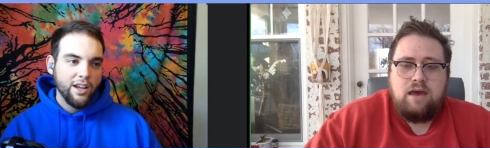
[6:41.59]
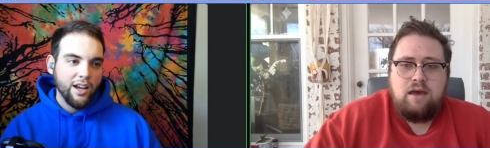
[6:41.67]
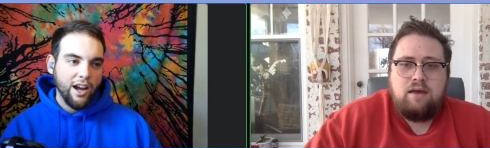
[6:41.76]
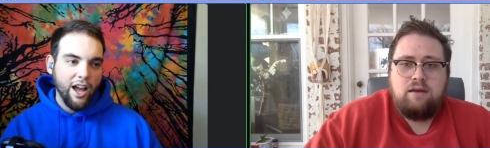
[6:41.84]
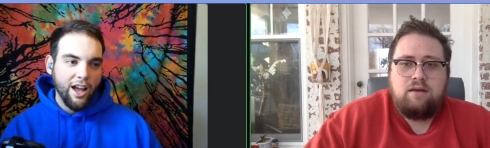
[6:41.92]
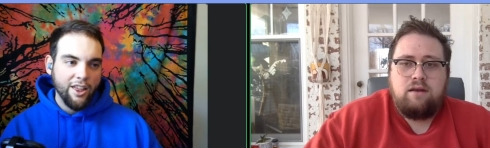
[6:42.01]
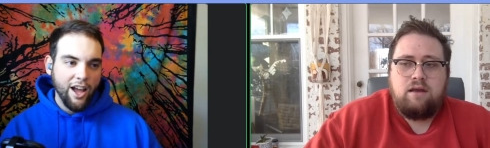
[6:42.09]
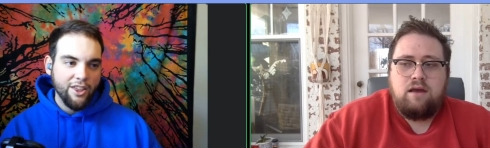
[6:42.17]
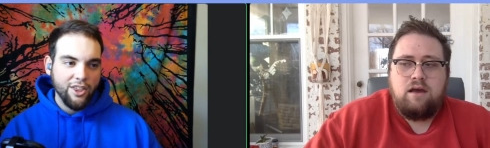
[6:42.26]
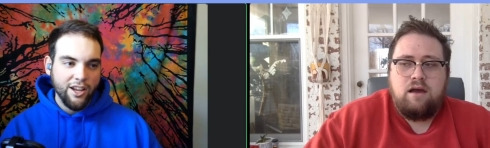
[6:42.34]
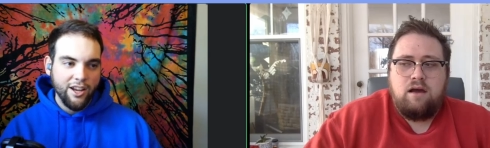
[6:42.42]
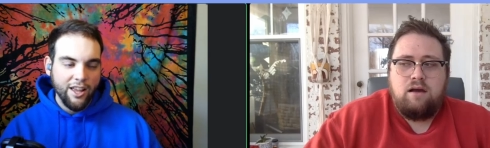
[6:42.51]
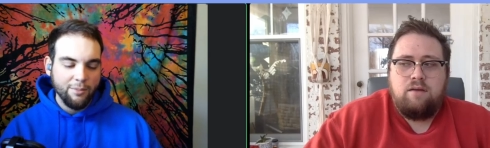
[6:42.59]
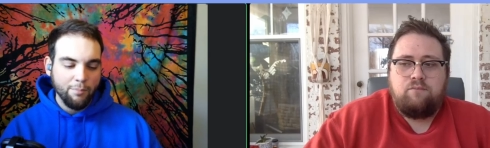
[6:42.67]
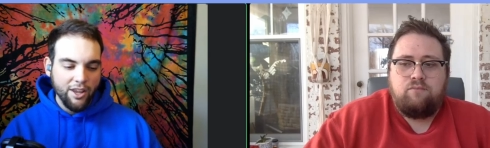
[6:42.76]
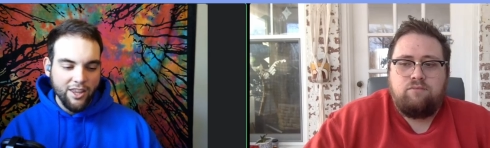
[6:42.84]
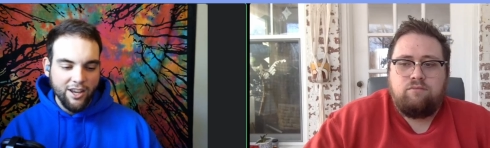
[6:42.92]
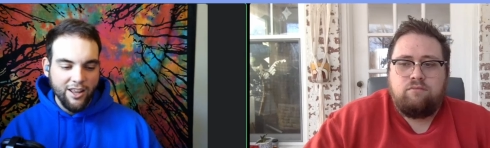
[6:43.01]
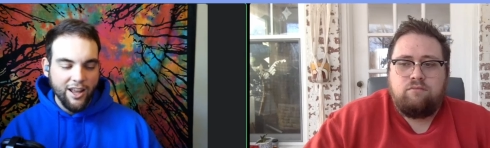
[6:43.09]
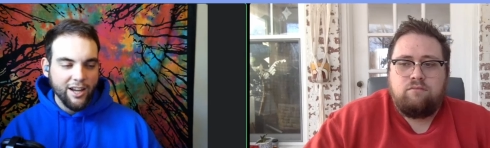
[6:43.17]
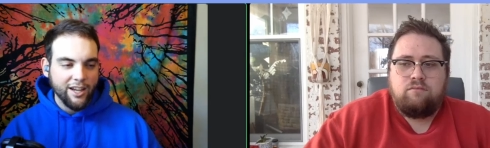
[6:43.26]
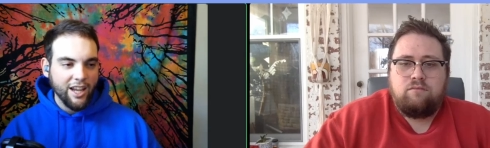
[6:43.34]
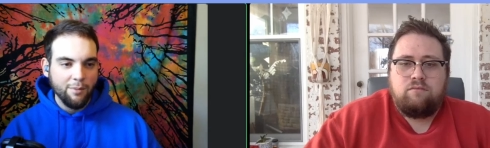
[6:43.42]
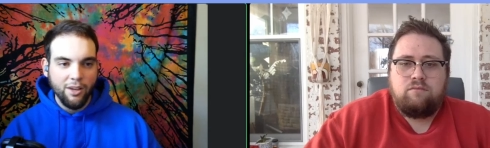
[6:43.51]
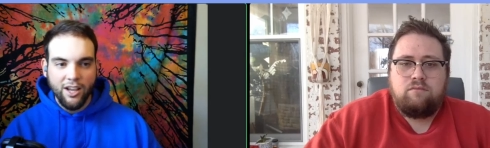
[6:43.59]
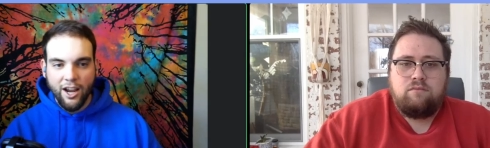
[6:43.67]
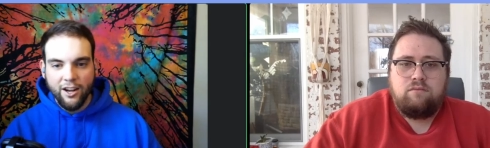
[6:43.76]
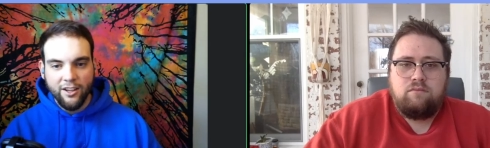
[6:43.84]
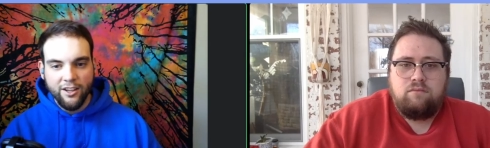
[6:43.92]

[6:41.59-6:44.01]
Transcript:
Speaker 1: yeah, I, I think at, by the end of that game, you kind of